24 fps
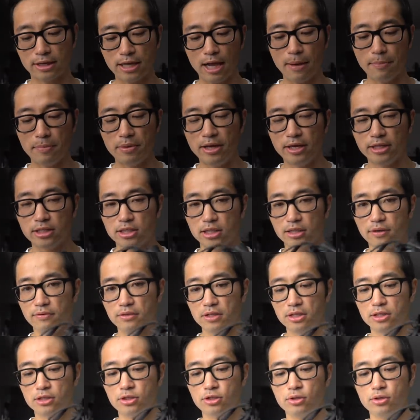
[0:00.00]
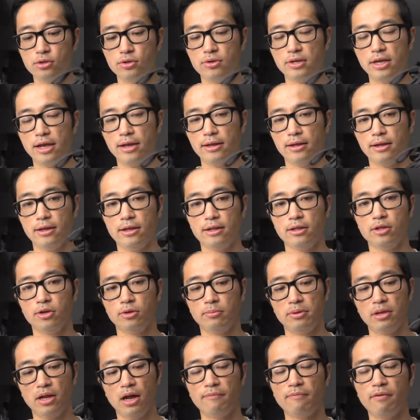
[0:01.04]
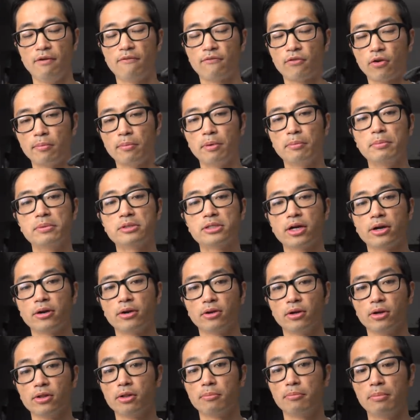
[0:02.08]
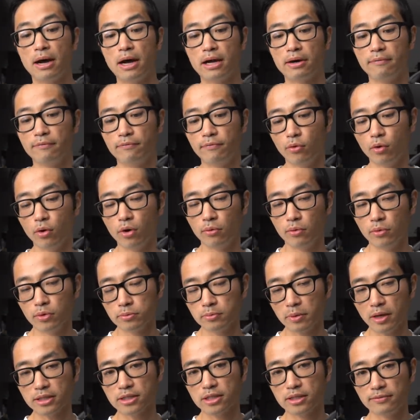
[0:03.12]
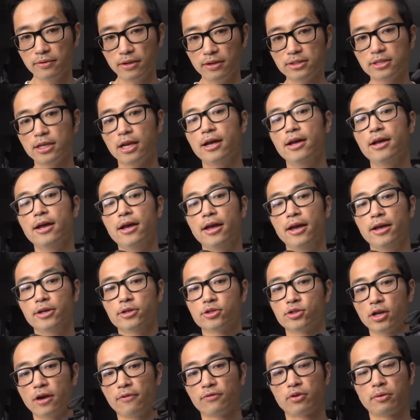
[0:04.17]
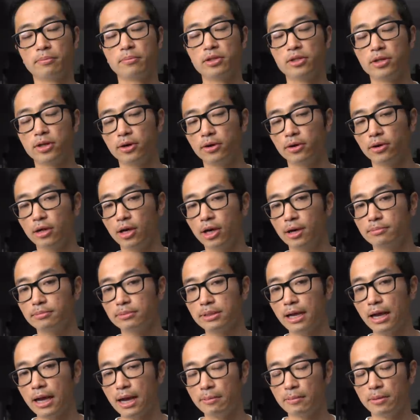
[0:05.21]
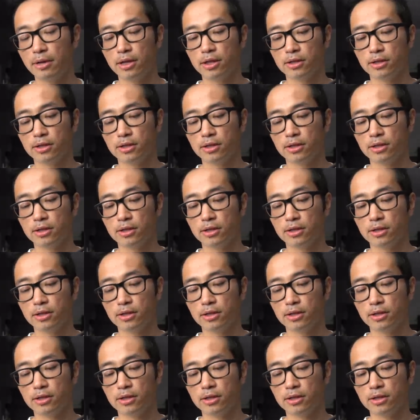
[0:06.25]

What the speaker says: the combination of these two, you get a little bit of a firmer material on the bottom for responsiveness and a softer material up top